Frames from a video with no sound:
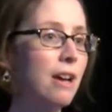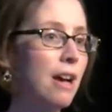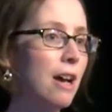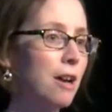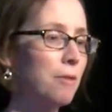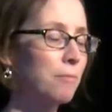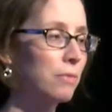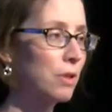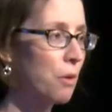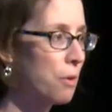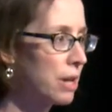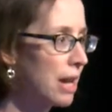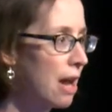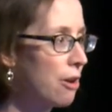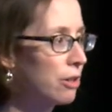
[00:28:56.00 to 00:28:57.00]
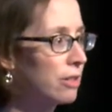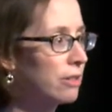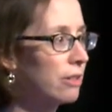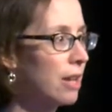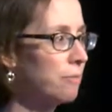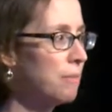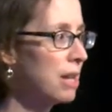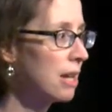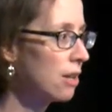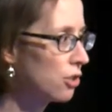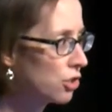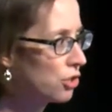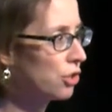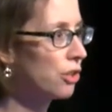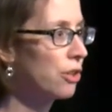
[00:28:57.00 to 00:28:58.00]
um, going out and, and making
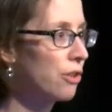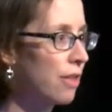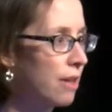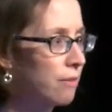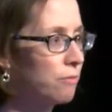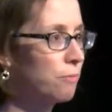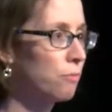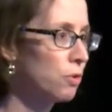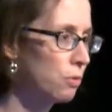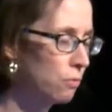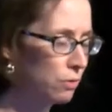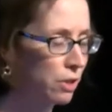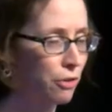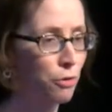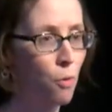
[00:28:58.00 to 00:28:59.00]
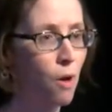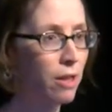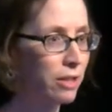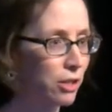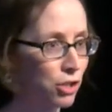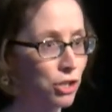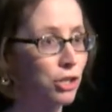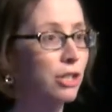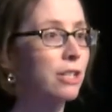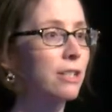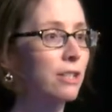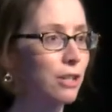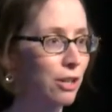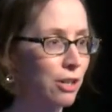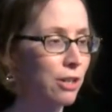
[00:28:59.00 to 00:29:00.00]
sure that you know, quality
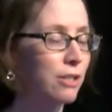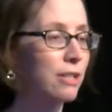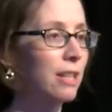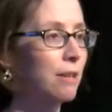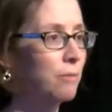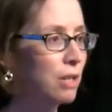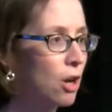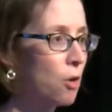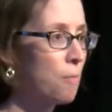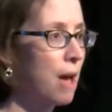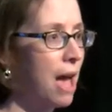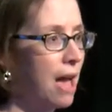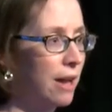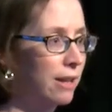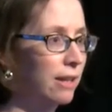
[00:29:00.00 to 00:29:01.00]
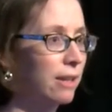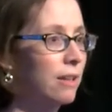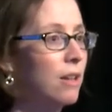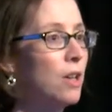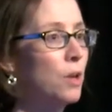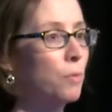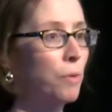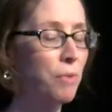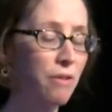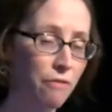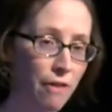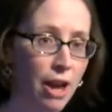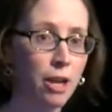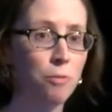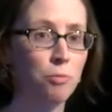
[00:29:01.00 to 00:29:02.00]
assurance occurs and that we go back and when we
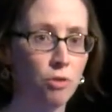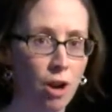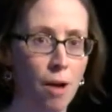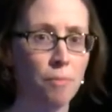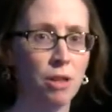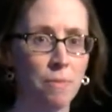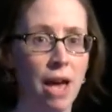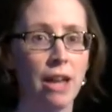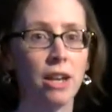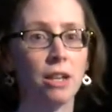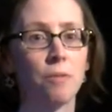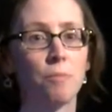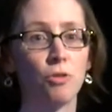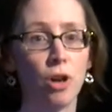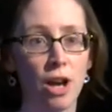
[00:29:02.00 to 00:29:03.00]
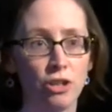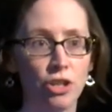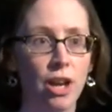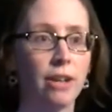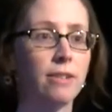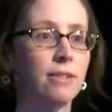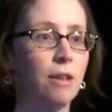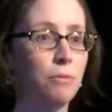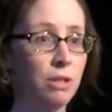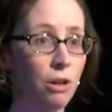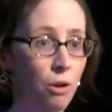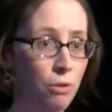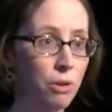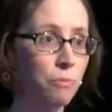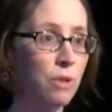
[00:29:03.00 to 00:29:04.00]
find problematic projects that we
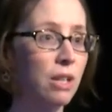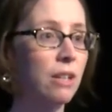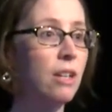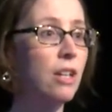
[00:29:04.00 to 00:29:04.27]
go and we